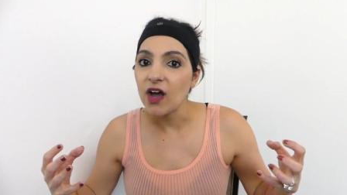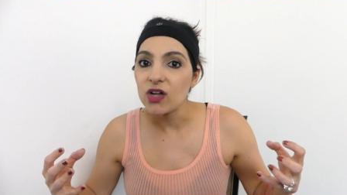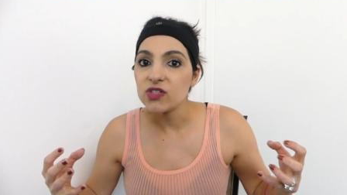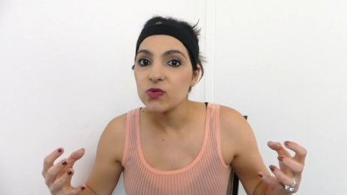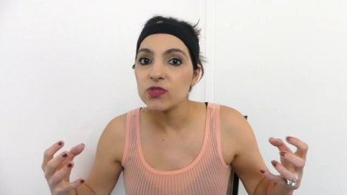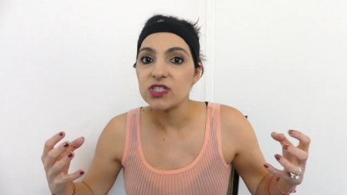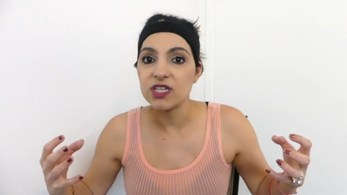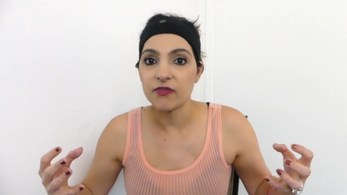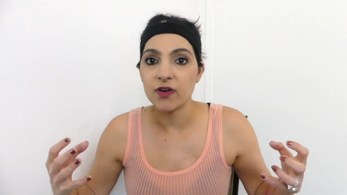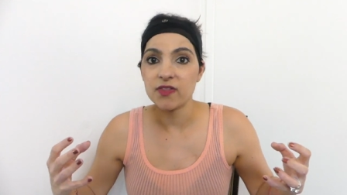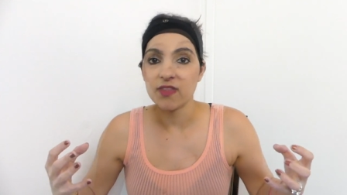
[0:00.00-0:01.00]
all do
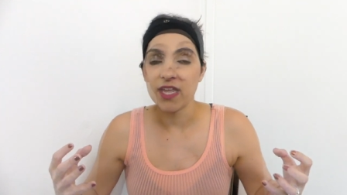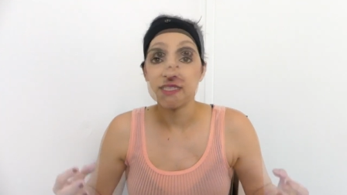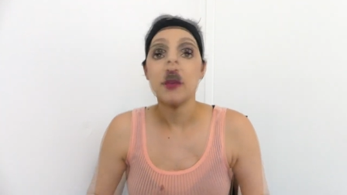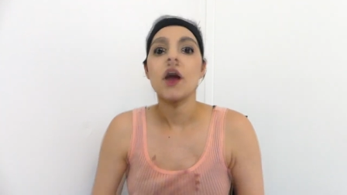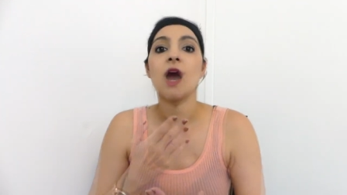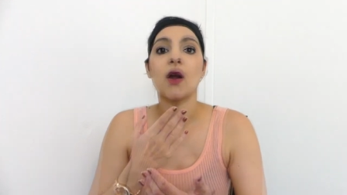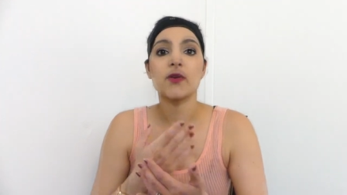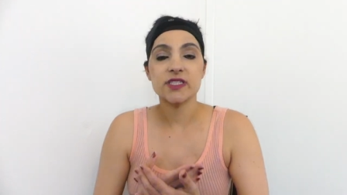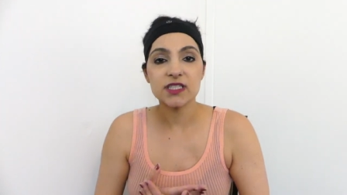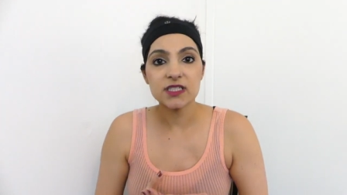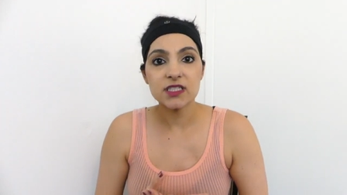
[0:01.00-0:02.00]
different things. A
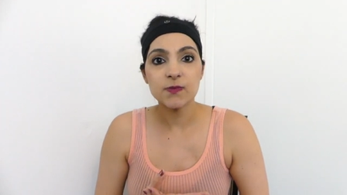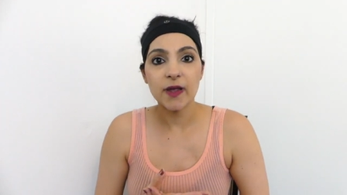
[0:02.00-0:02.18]
resistance